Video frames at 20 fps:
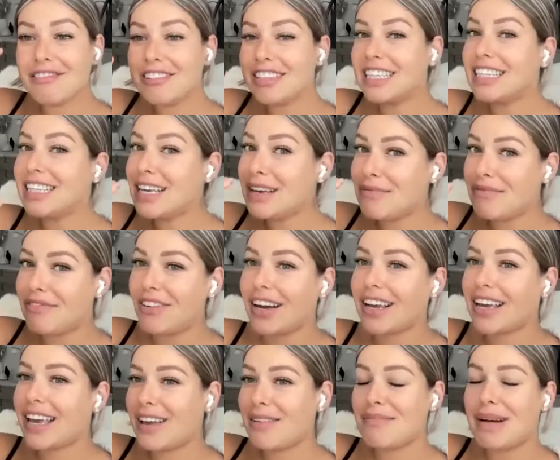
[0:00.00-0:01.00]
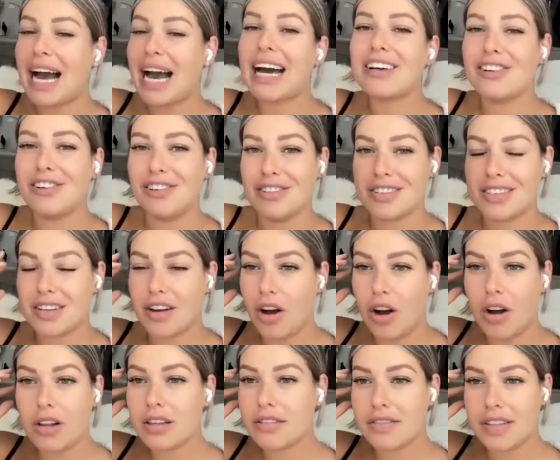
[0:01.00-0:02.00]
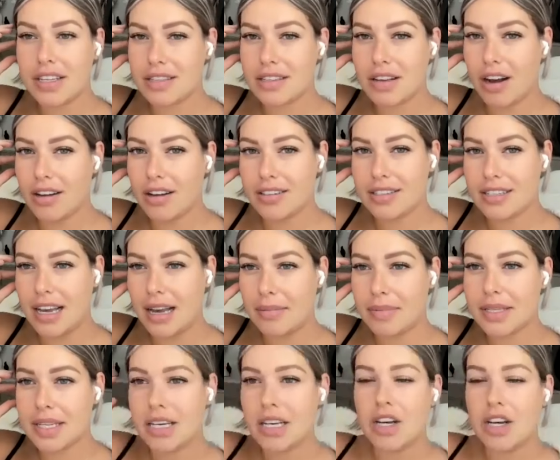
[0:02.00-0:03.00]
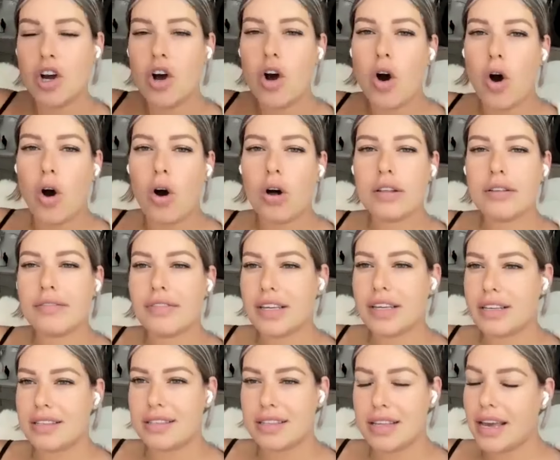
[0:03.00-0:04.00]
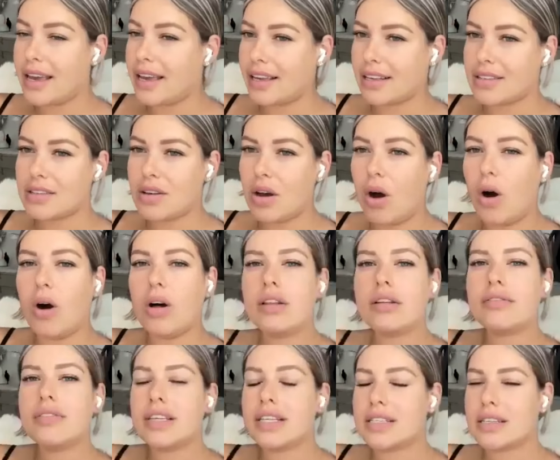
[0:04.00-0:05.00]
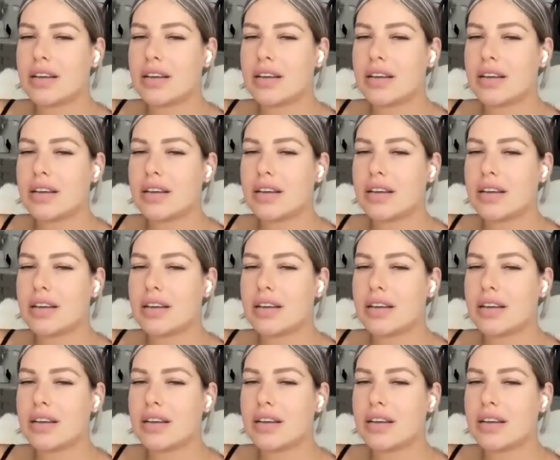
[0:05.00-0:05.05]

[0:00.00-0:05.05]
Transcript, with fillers: really battles all of these concepts, all of these things, all of